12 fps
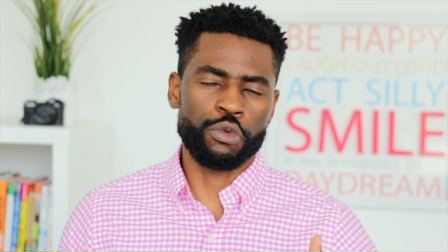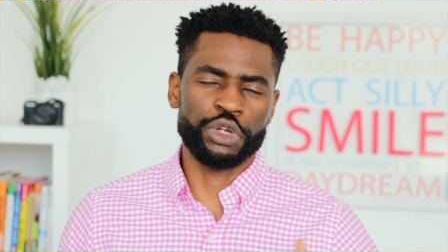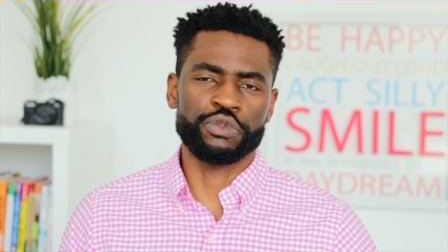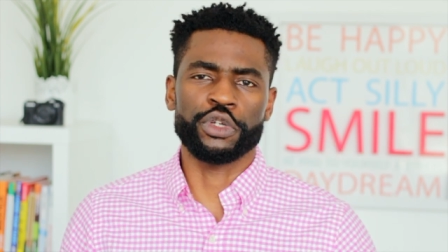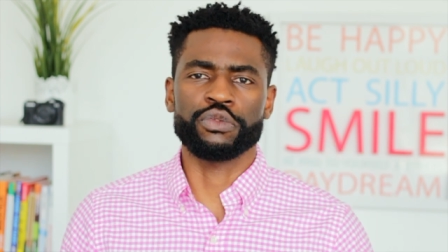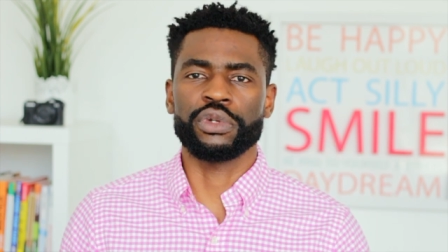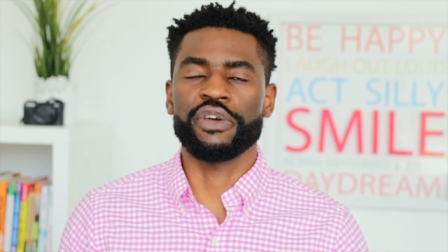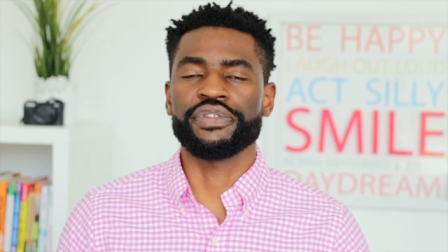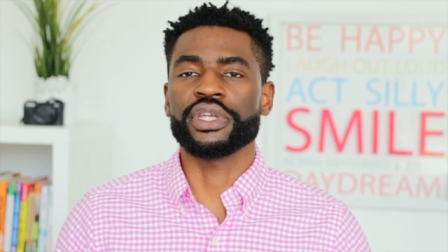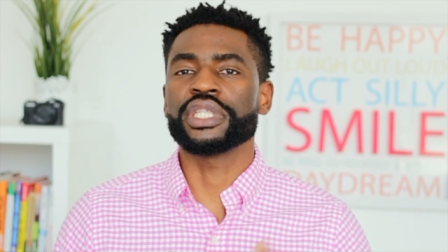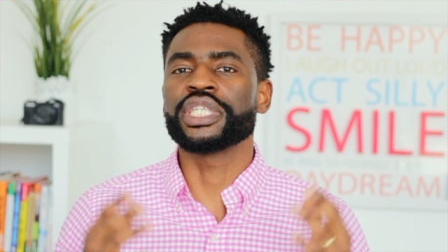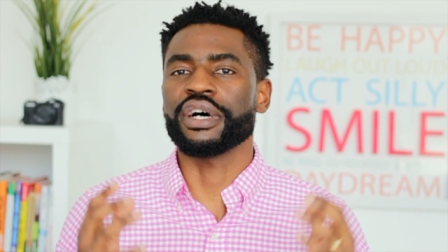which was one of
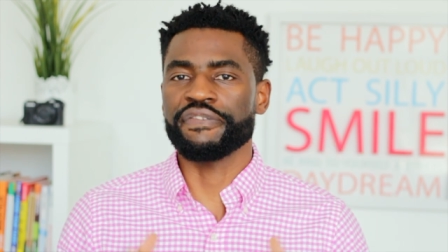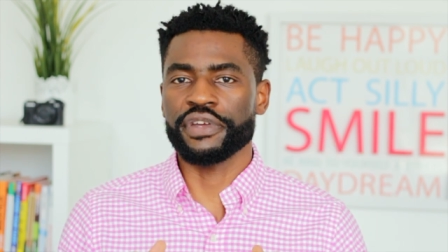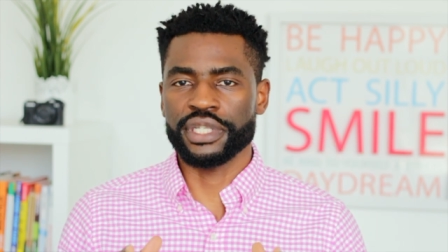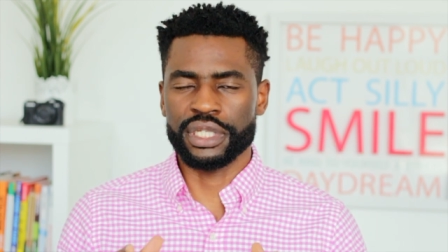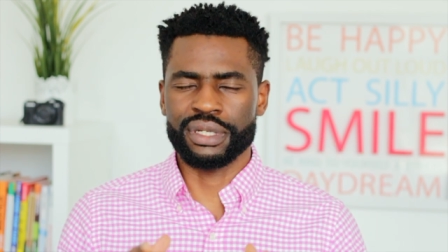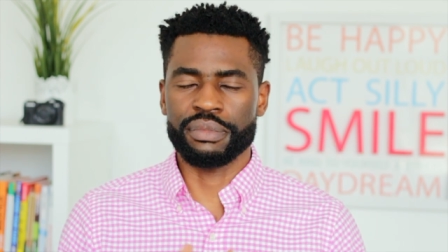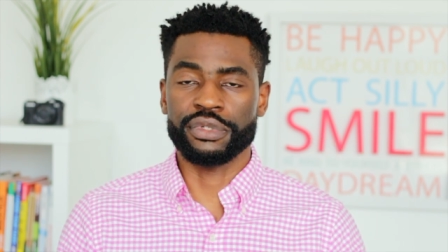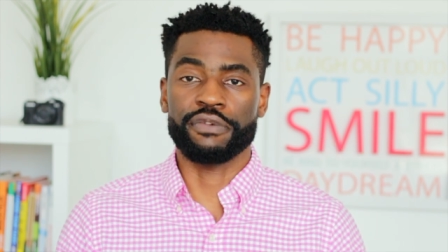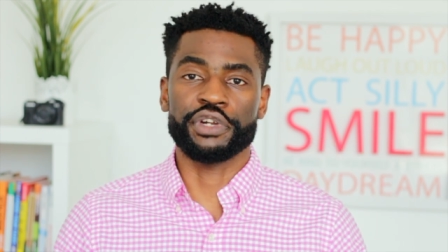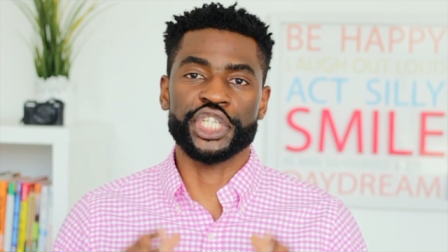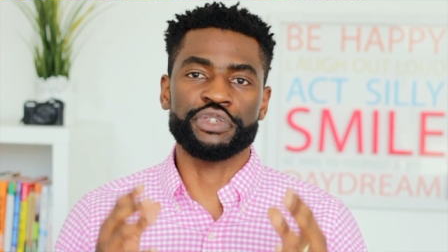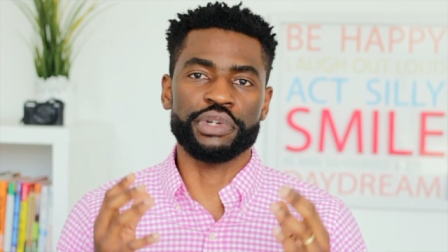the toughest in terms of
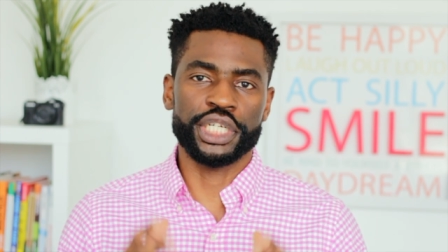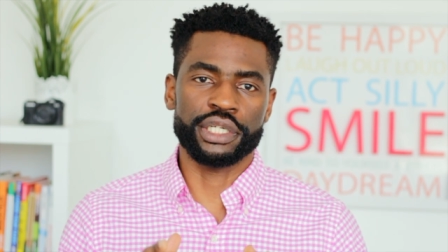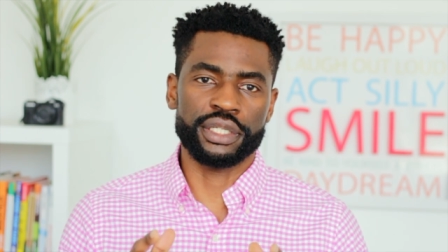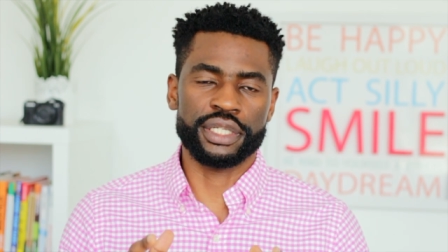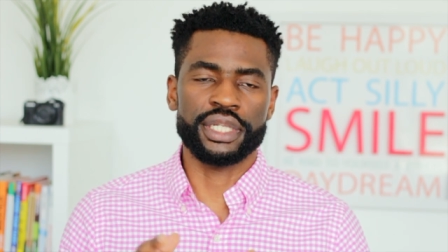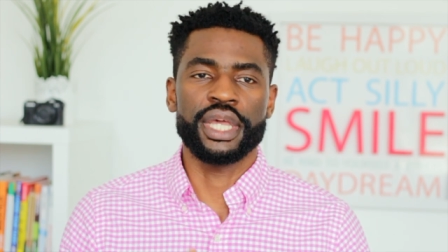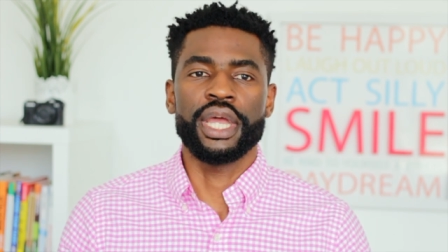restrictions,